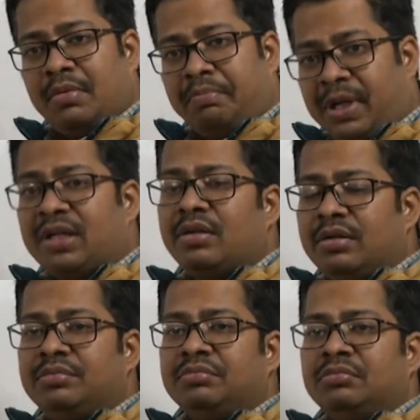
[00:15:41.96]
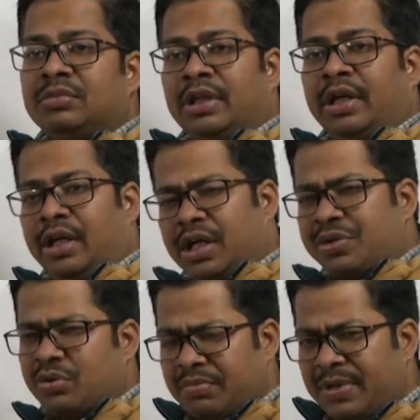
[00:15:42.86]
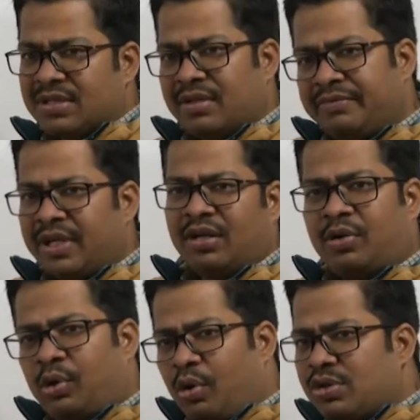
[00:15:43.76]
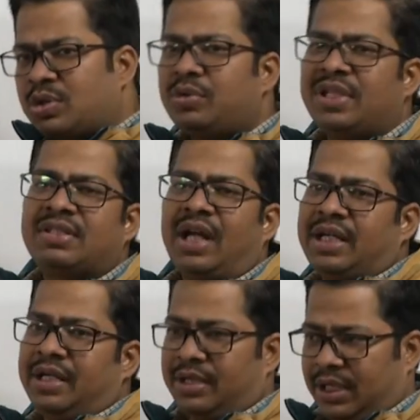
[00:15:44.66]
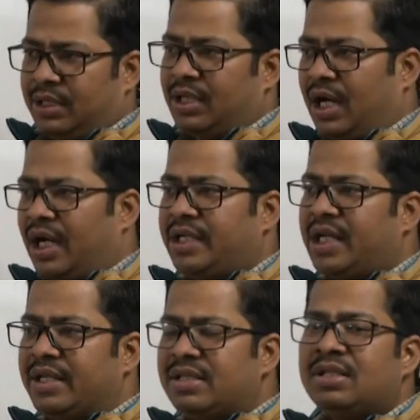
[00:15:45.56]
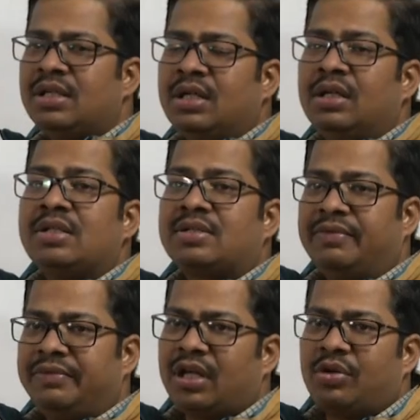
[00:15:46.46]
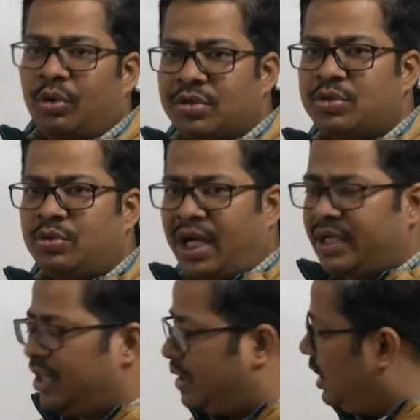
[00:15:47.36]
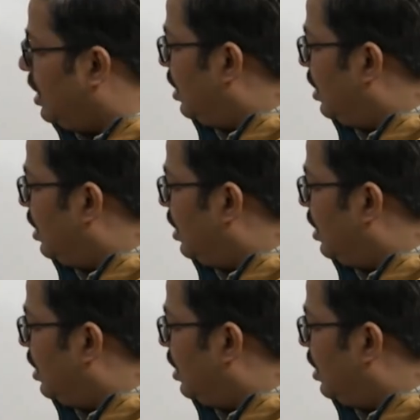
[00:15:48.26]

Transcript: but it should be somewhere close to this 980. The idea is somewhere close to 980,